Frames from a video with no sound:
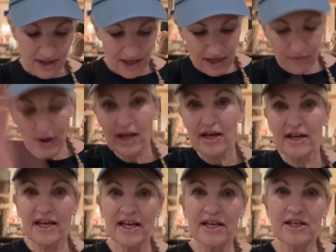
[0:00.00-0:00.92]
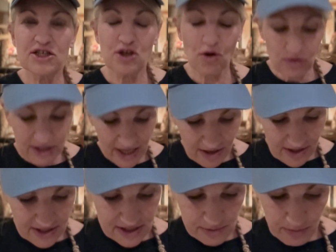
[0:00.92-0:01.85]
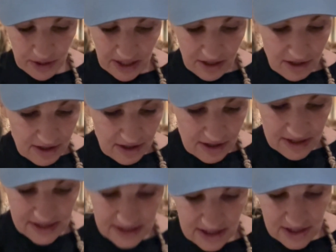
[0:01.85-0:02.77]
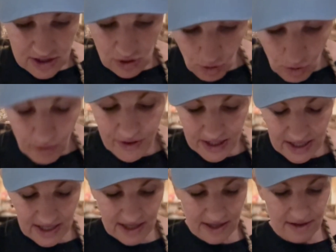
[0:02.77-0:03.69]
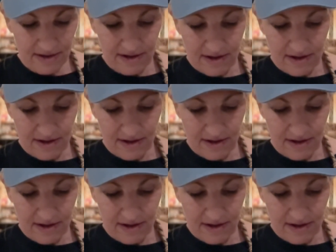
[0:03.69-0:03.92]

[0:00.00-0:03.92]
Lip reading: Anyway, getting totally out of this, but this whole thing